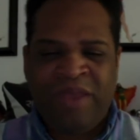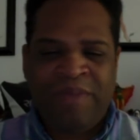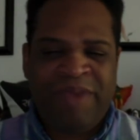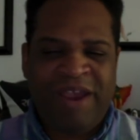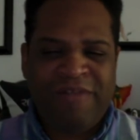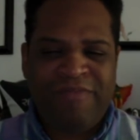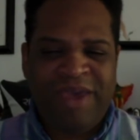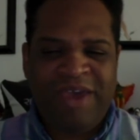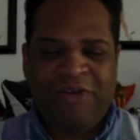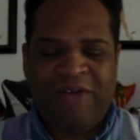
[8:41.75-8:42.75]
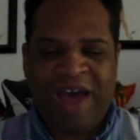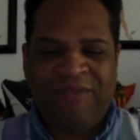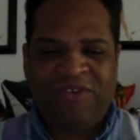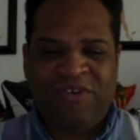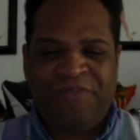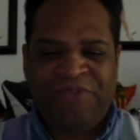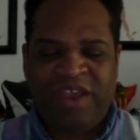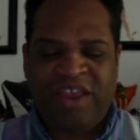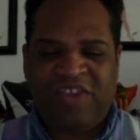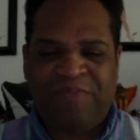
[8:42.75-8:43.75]
beta male, after
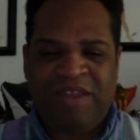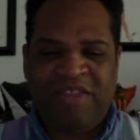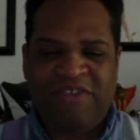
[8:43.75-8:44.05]
getting spit